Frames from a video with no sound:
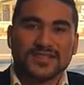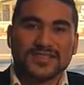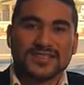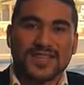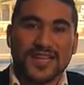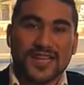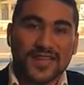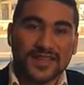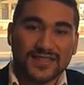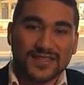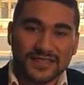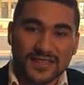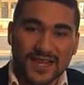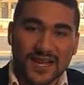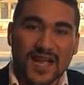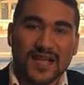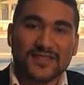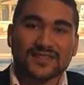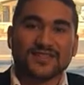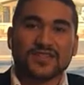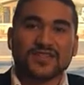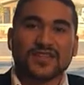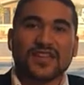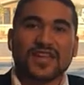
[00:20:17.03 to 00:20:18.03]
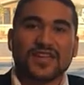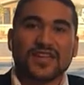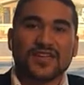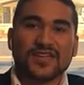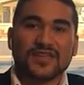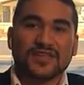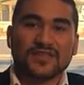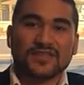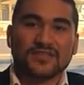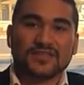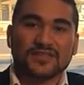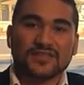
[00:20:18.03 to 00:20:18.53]
10 times,
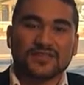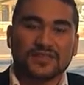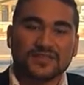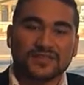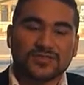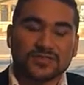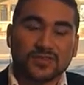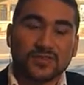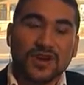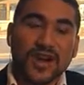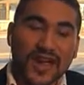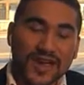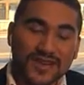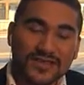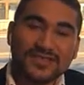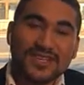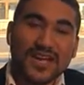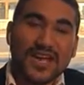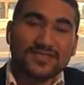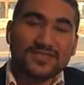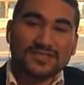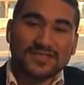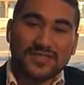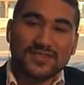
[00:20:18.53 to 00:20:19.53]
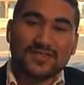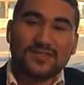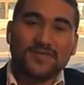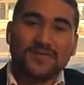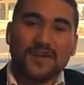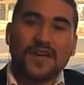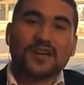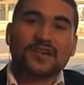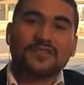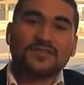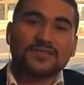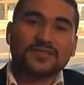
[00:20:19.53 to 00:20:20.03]
okay? So 9 times he
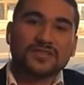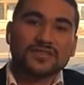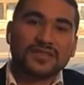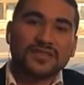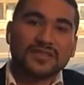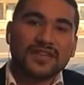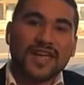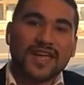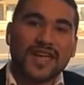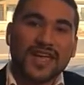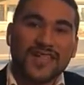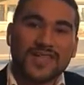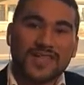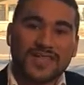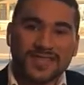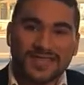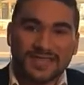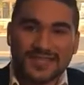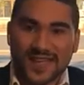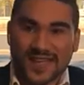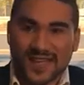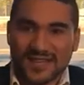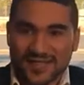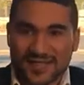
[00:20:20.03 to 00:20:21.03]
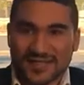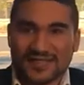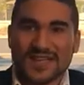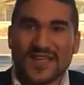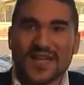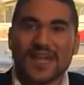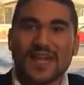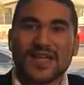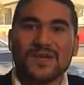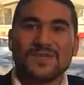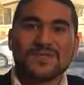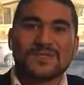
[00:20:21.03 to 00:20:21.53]
failed, and the 10th
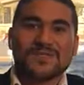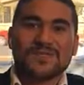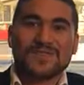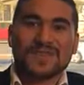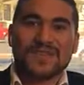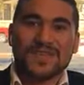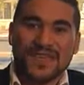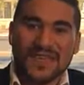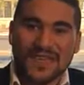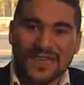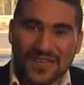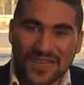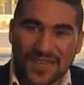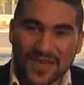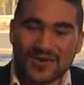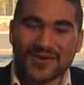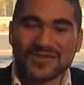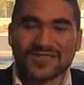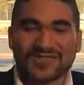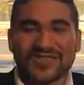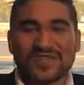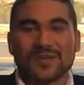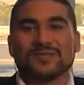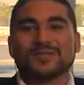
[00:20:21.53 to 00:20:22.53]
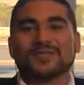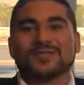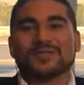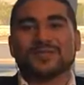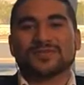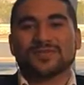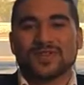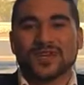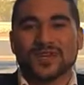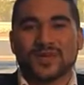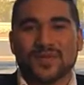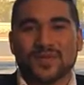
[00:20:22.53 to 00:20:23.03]
time he was able to
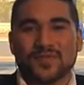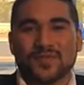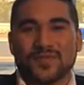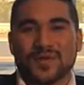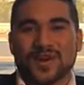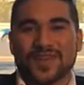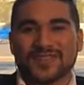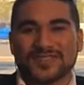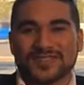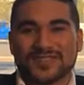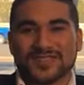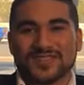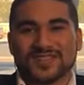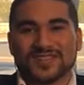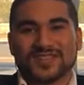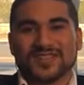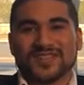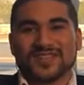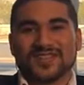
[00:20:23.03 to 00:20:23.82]
become a president.